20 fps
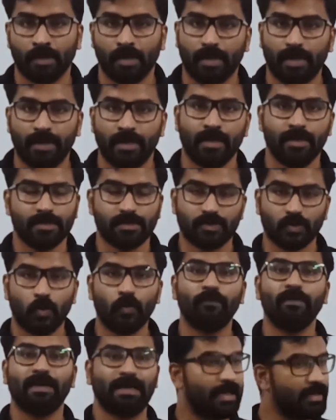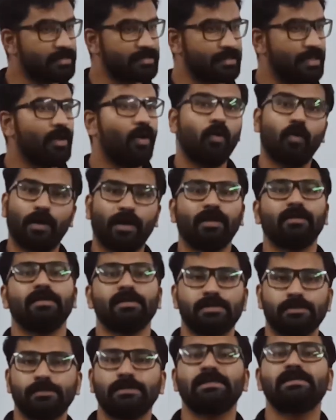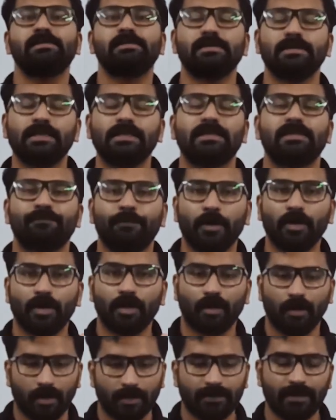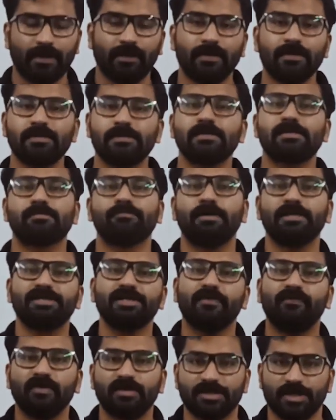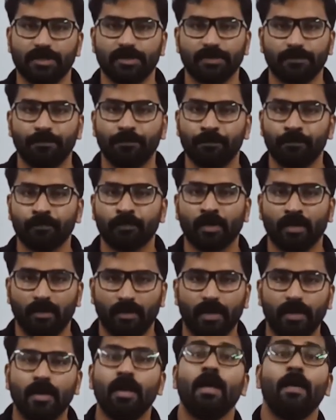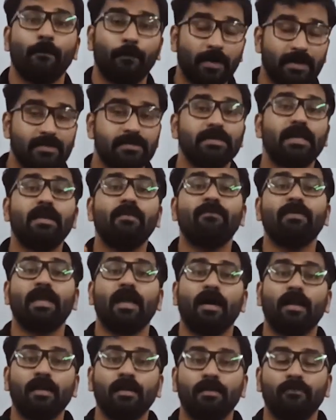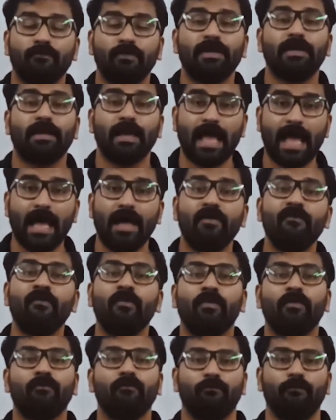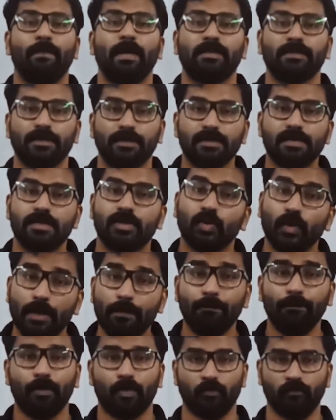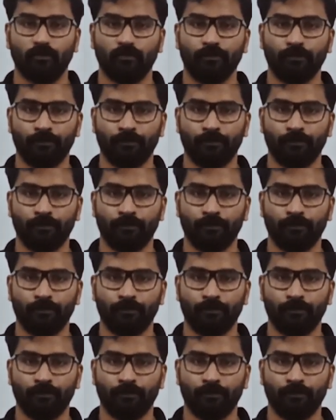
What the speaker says: Right? So we can say, okay, this particular thing is this much efficient. Right? But still we have methods to improve.